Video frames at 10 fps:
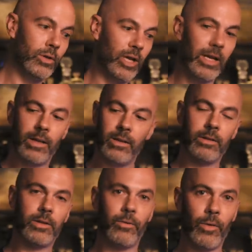gin
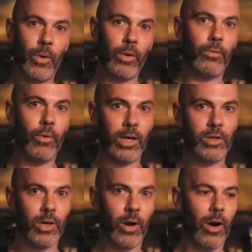to vermouth
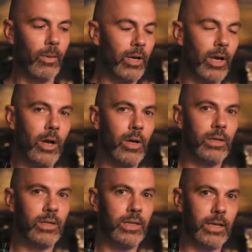ratio. I'm gonna go
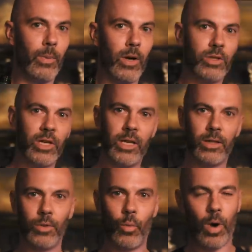6 parts gin
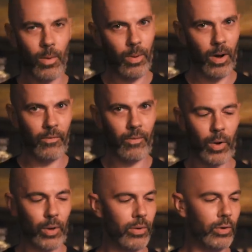to 1 part
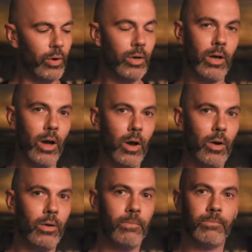vermouth. You can
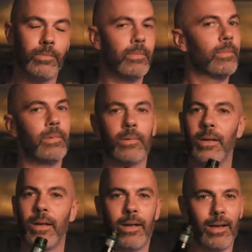go
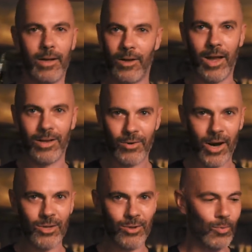as
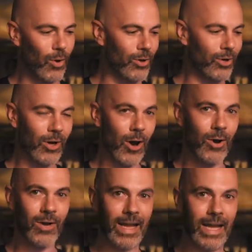crazy as you want. You can
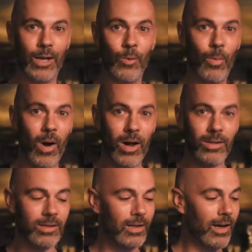go equal
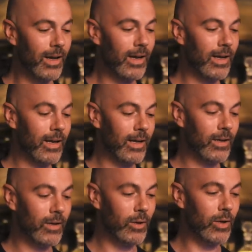parts.
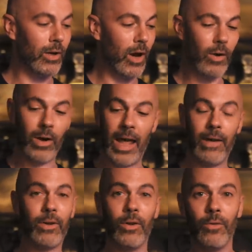You can go
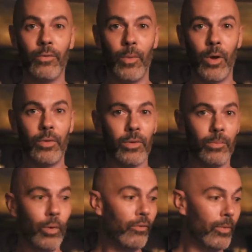heavy on the vermouth,
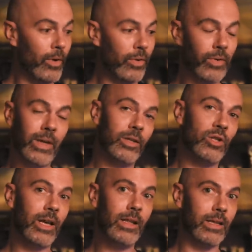more vermouth than
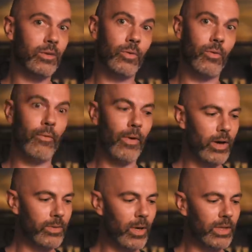gin. That's called a
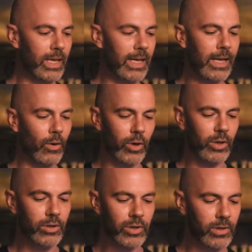reverse martini. Or you
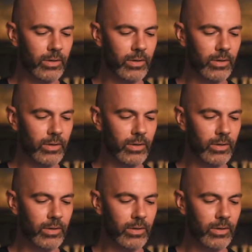can just